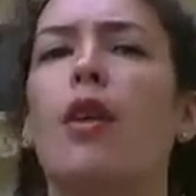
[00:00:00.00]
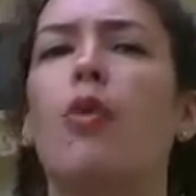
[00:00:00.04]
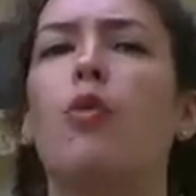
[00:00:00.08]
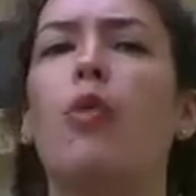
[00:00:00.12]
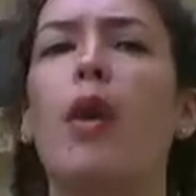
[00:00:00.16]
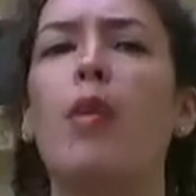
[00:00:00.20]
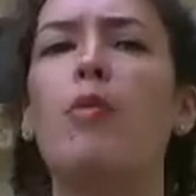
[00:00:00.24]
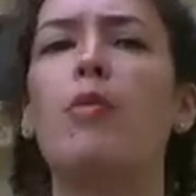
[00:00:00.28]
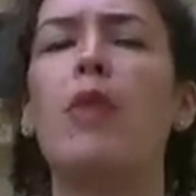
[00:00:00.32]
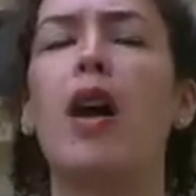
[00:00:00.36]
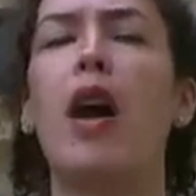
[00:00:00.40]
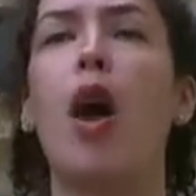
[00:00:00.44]

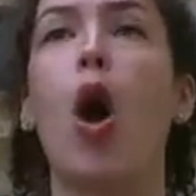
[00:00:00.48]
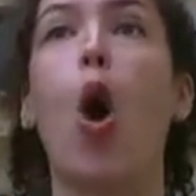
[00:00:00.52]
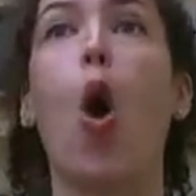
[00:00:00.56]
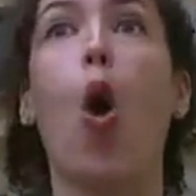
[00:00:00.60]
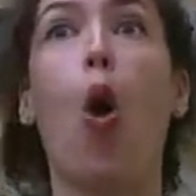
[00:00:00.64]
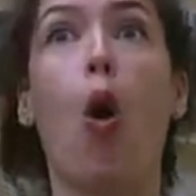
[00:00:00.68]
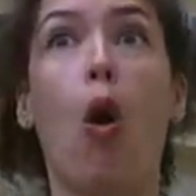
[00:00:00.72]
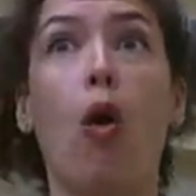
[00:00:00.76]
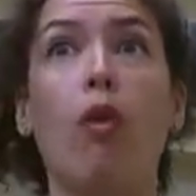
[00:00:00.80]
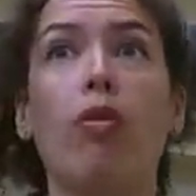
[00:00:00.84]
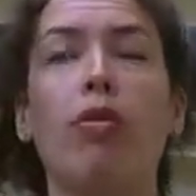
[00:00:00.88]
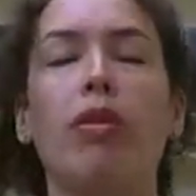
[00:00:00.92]
So when
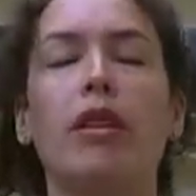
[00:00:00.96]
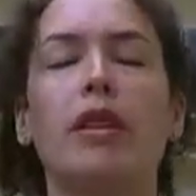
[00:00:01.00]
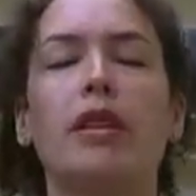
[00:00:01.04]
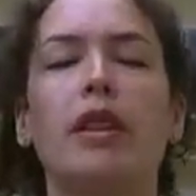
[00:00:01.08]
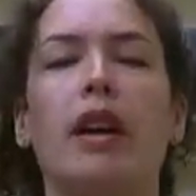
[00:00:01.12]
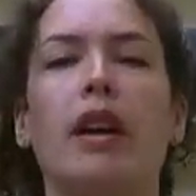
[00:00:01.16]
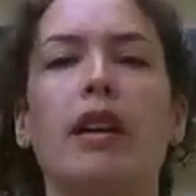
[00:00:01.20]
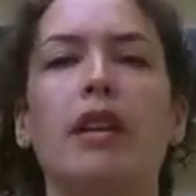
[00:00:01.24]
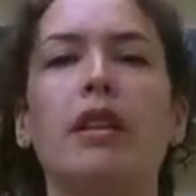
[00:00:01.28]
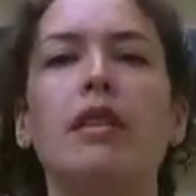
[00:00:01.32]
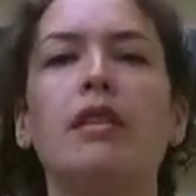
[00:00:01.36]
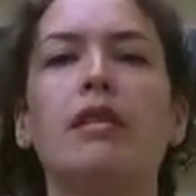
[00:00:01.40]
we're on
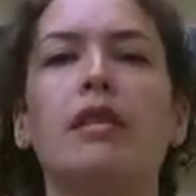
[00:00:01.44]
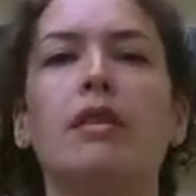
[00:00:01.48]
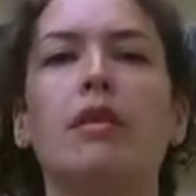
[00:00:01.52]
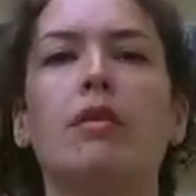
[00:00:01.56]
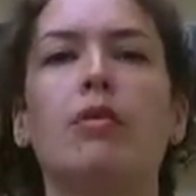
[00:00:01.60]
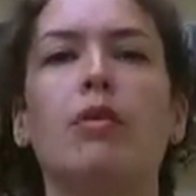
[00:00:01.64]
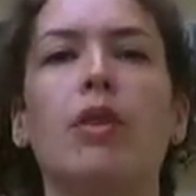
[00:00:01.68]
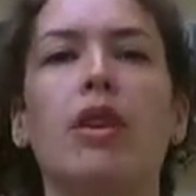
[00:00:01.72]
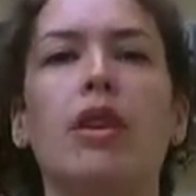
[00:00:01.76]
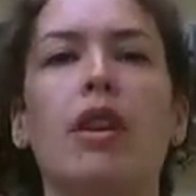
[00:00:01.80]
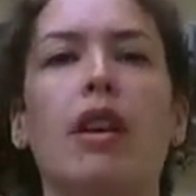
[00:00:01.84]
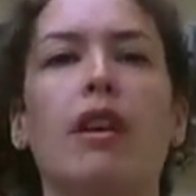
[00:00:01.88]
the
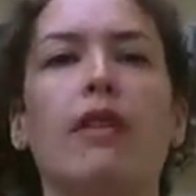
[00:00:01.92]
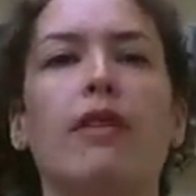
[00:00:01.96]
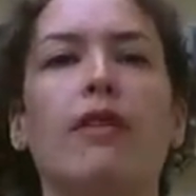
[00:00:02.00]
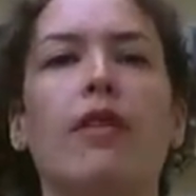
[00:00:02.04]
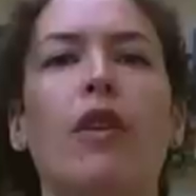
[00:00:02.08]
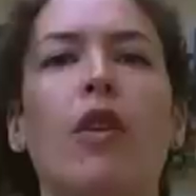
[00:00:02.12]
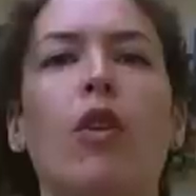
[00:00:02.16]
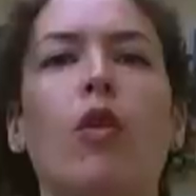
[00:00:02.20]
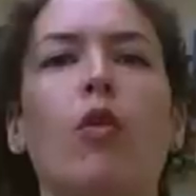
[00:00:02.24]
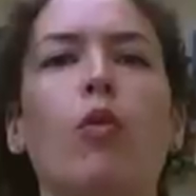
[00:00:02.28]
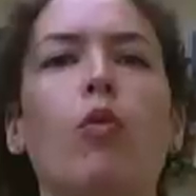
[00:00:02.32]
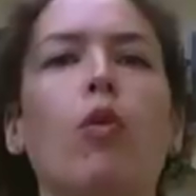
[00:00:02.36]
diet, we go
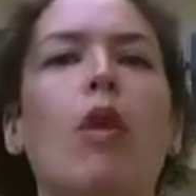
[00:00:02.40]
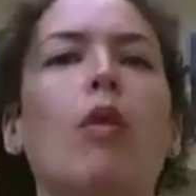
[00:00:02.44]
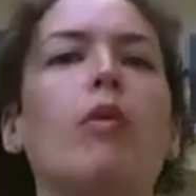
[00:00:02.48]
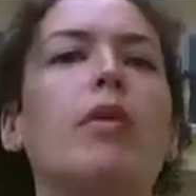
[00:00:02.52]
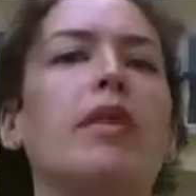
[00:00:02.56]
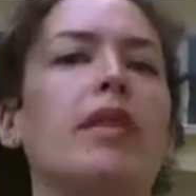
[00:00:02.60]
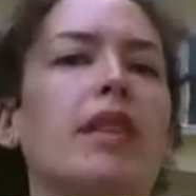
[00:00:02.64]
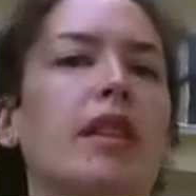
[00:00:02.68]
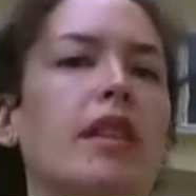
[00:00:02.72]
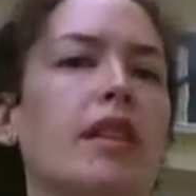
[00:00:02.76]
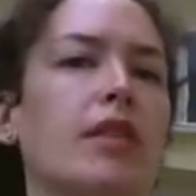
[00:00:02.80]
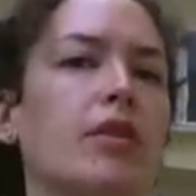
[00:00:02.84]
for
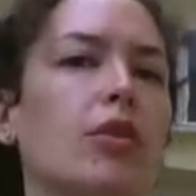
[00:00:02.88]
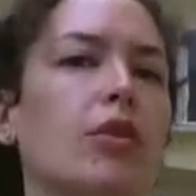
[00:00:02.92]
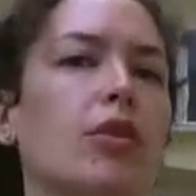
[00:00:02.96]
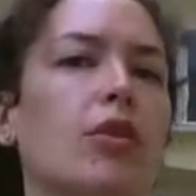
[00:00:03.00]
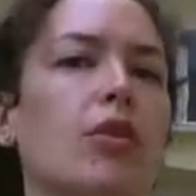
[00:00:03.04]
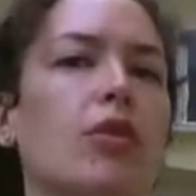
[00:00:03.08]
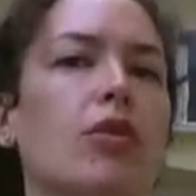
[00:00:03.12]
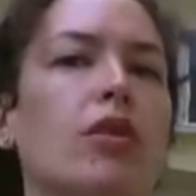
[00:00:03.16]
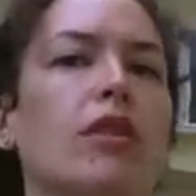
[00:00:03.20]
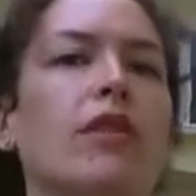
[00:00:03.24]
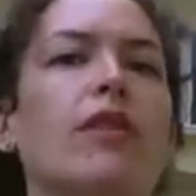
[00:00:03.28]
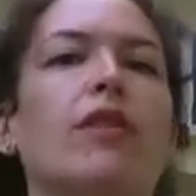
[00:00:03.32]
what we think is
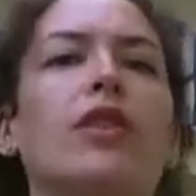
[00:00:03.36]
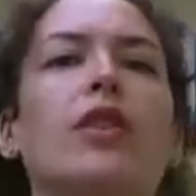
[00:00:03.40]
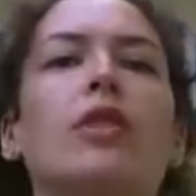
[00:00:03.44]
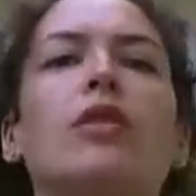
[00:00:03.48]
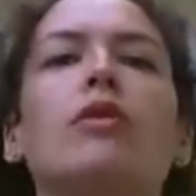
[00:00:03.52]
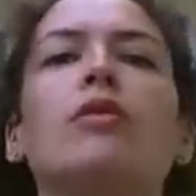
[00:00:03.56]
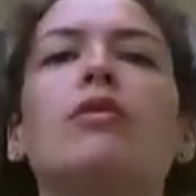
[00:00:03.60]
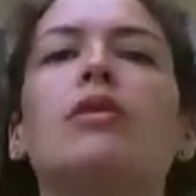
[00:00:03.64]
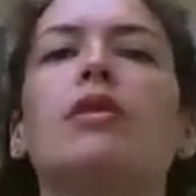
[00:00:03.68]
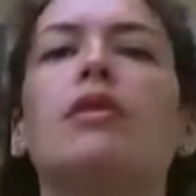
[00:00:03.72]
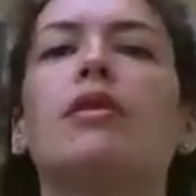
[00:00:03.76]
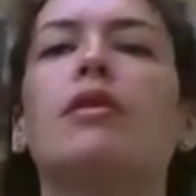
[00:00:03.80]
all the good
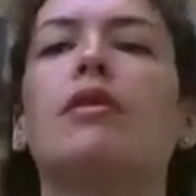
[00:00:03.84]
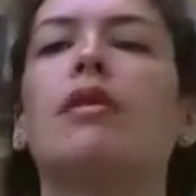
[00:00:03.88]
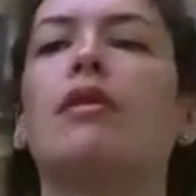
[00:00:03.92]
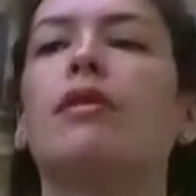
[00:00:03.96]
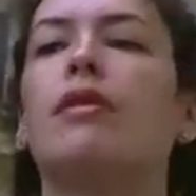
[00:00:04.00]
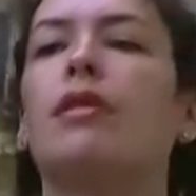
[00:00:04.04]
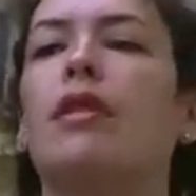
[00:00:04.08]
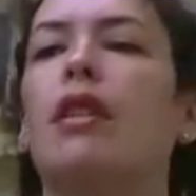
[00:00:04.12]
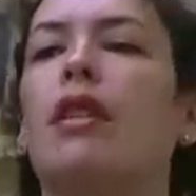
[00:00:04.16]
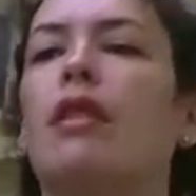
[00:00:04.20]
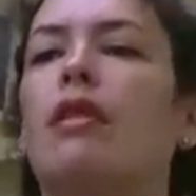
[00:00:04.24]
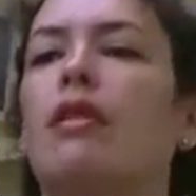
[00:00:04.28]

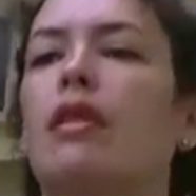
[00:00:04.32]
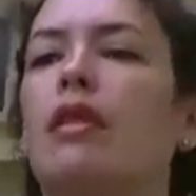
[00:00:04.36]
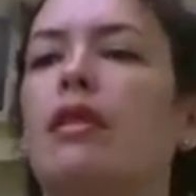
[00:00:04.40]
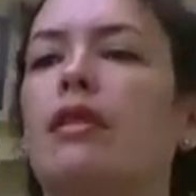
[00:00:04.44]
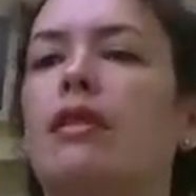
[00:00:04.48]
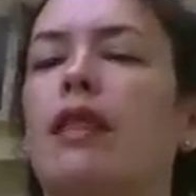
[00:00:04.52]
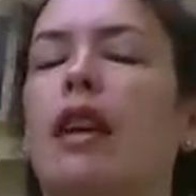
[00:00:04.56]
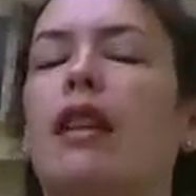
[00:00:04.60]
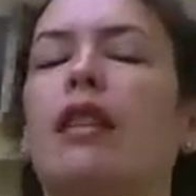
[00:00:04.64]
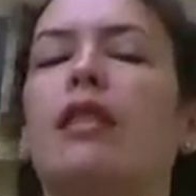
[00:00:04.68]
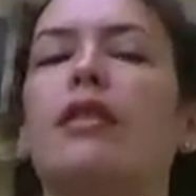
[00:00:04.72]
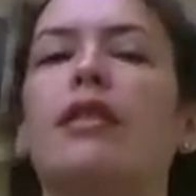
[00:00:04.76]
foods, so
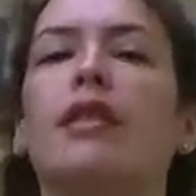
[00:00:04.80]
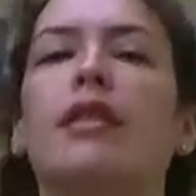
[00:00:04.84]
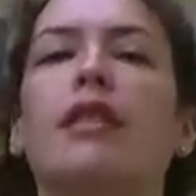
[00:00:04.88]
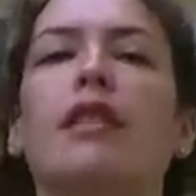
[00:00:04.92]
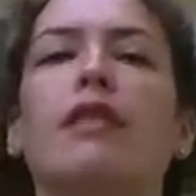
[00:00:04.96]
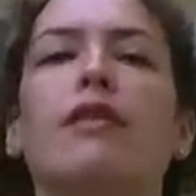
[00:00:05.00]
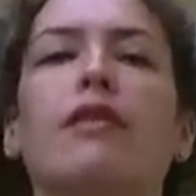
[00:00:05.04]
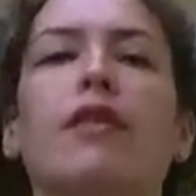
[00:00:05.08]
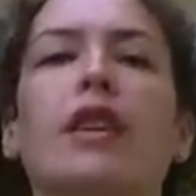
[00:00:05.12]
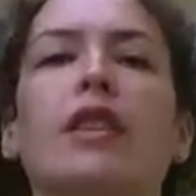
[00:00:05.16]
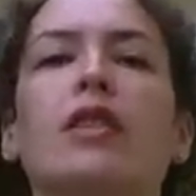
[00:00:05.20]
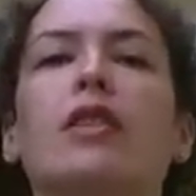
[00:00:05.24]
the
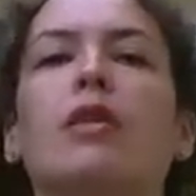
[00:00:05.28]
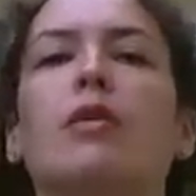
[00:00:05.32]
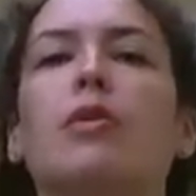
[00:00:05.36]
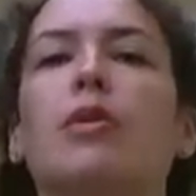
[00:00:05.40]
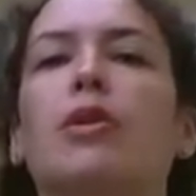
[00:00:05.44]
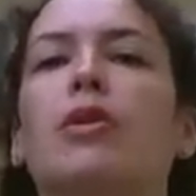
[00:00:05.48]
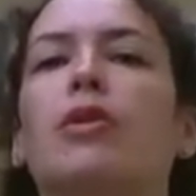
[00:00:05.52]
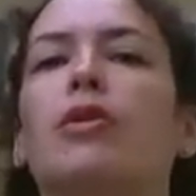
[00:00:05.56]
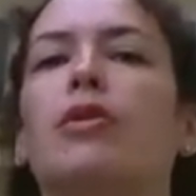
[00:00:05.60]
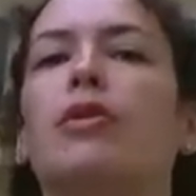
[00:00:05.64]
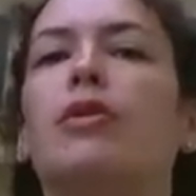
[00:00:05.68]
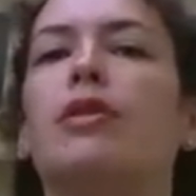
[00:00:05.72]
salads and the
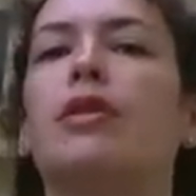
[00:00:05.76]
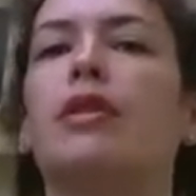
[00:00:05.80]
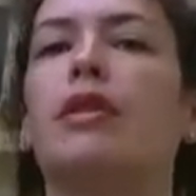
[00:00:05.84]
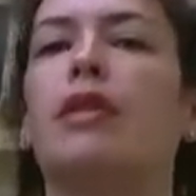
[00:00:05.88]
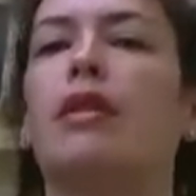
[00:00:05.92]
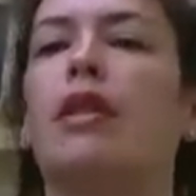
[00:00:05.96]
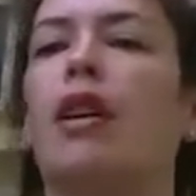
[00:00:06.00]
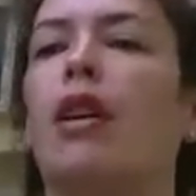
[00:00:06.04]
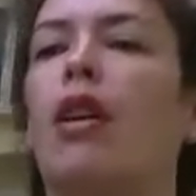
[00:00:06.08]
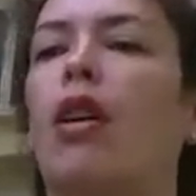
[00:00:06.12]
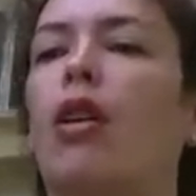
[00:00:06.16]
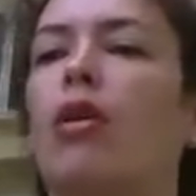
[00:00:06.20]

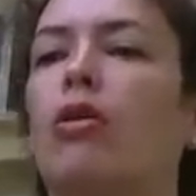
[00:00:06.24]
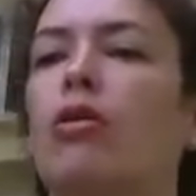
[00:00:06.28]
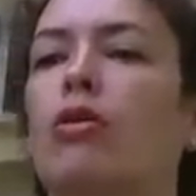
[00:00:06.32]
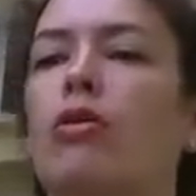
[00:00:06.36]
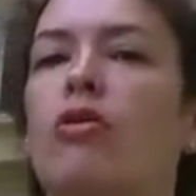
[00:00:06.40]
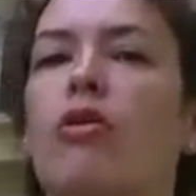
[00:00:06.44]
vegetables and the